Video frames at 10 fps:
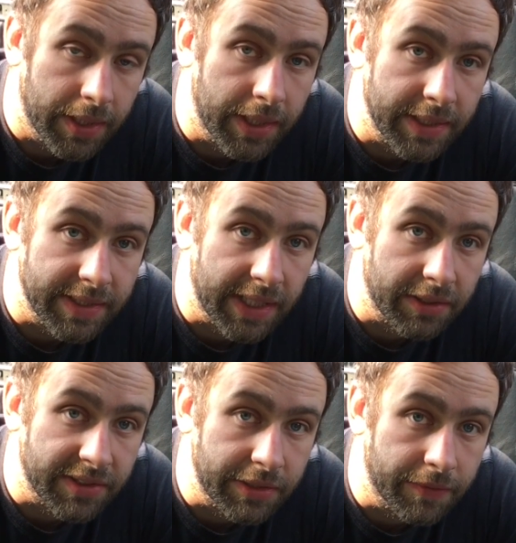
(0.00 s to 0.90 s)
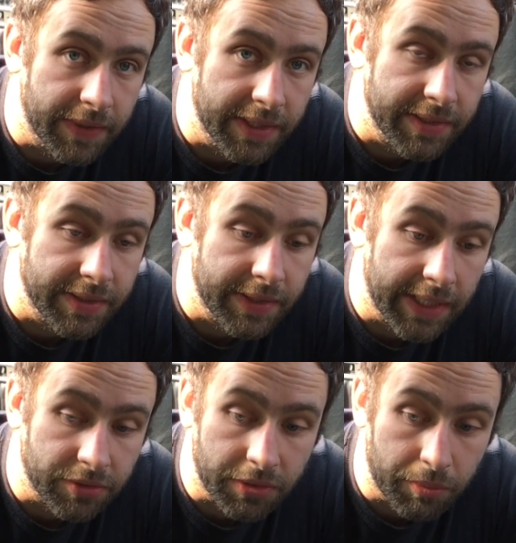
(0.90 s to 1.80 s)
Let's see how the sill fits.
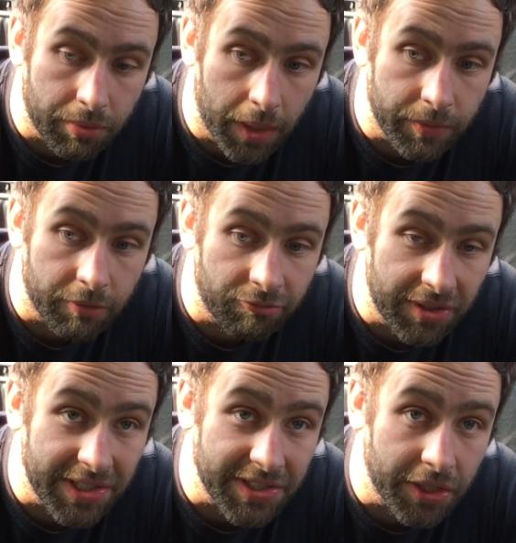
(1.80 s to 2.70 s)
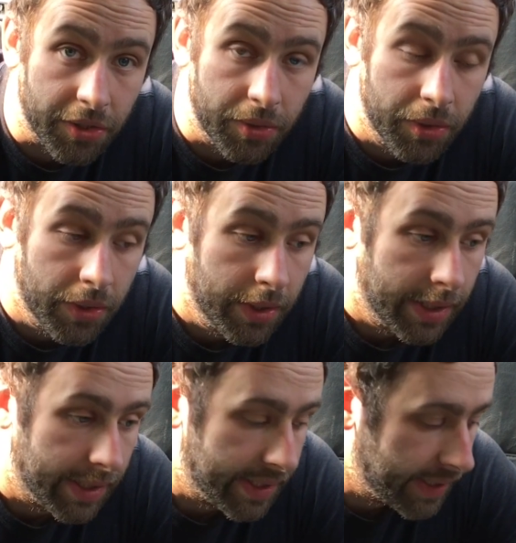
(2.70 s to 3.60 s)
That's already prepped and ready to go,
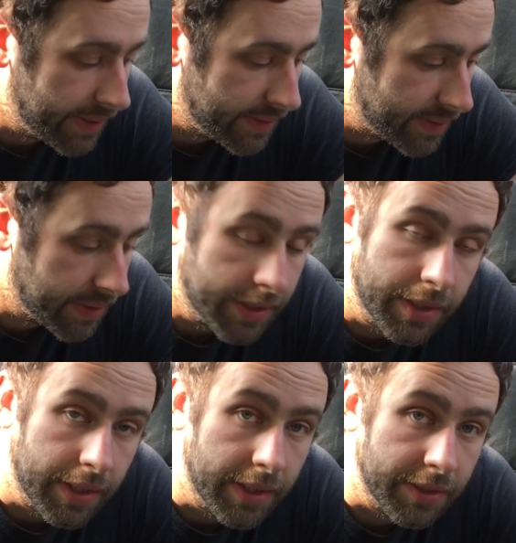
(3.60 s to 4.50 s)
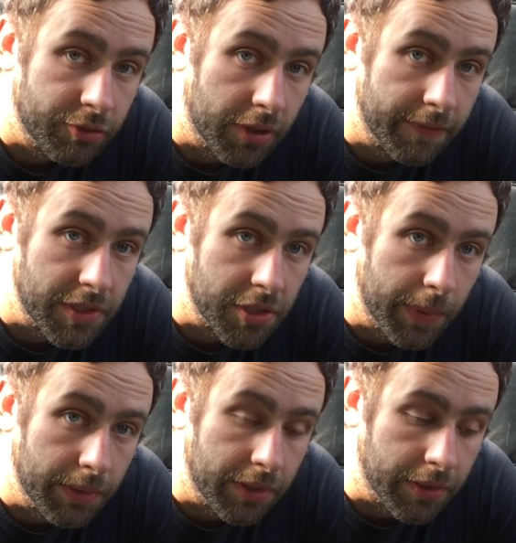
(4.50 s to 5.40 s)
and let's try and finish the
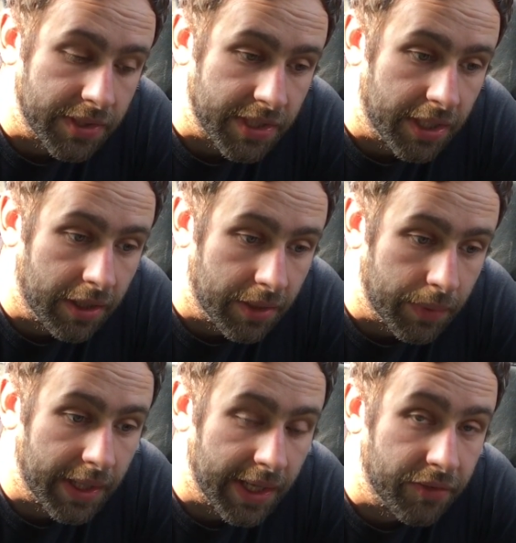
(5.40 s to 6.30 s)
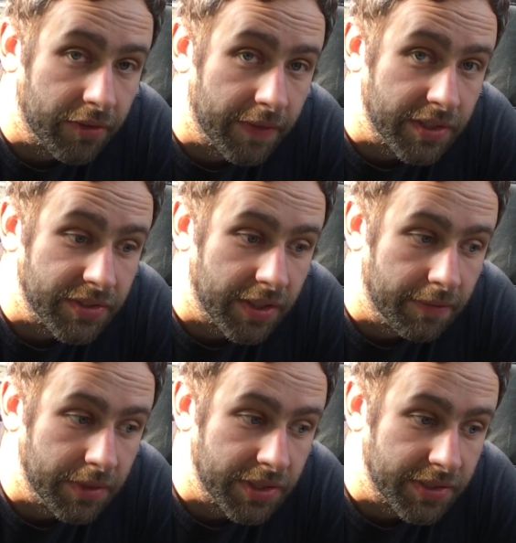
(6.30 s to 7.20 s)
welding on this car, and then we can get into the fun stuff,
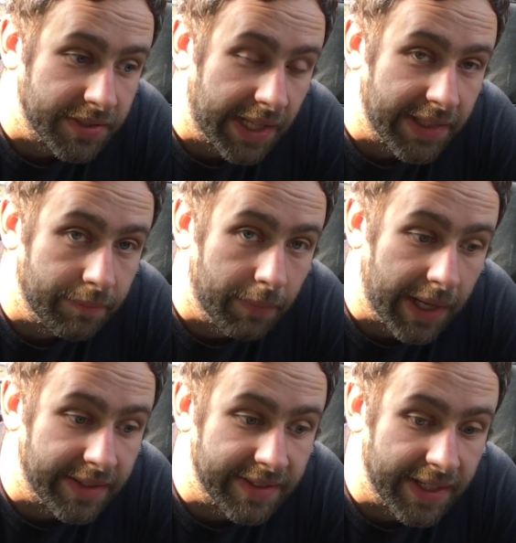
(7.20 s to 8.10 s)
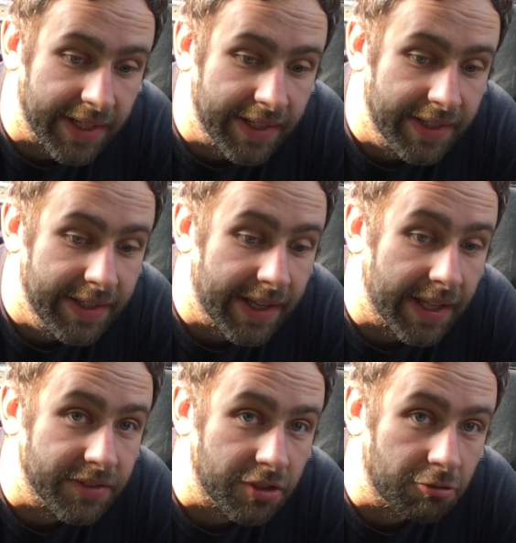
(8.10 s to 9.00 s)
which is sanding, painting,
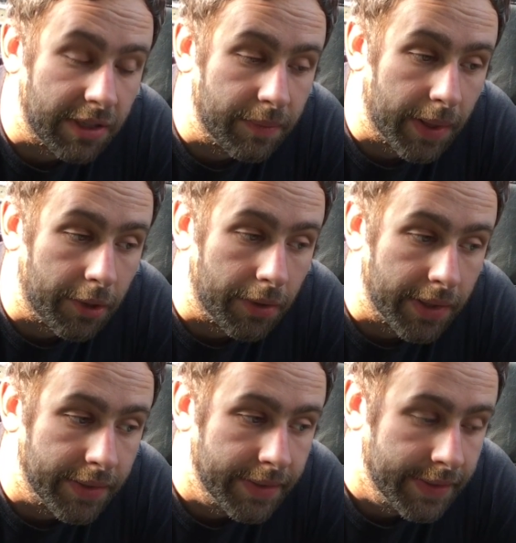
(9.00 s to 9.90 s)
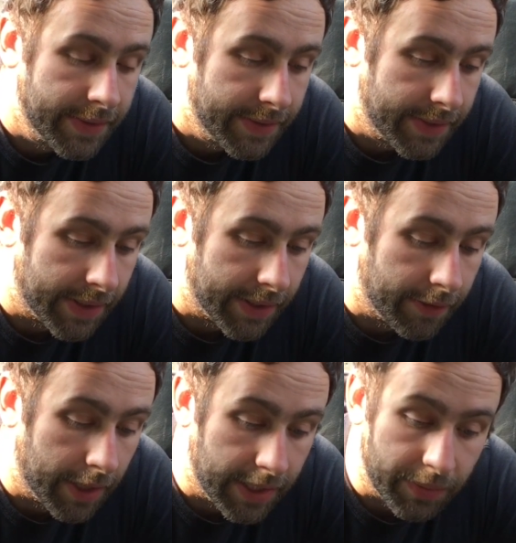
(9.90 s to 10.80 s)
getting some green back on it,
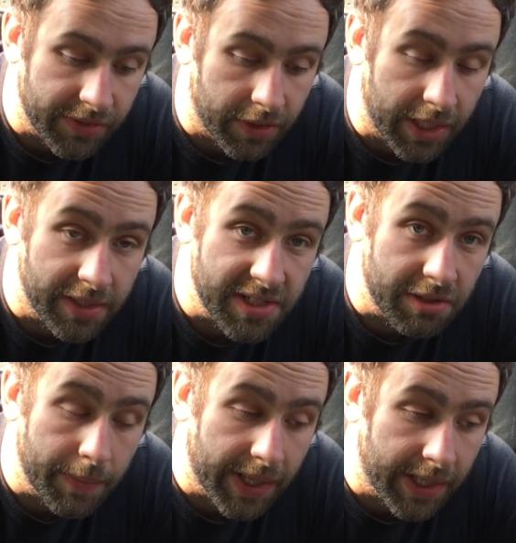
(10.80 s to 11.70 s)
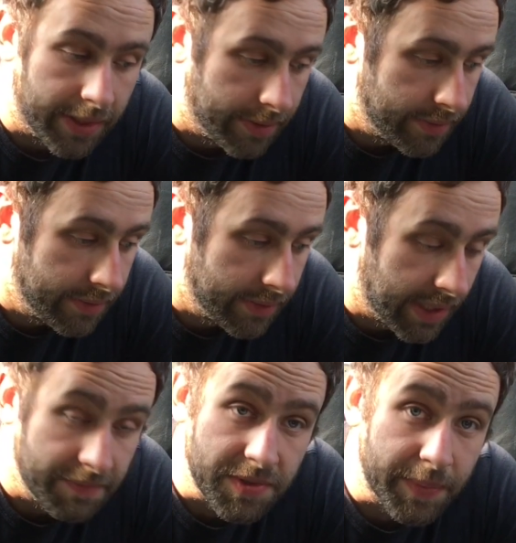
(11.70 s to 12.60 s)
and then we can start getting the interior back in and
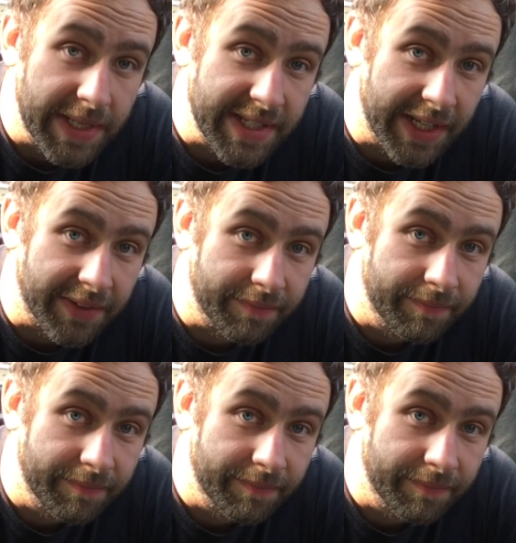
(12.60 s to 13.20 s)
have some space again.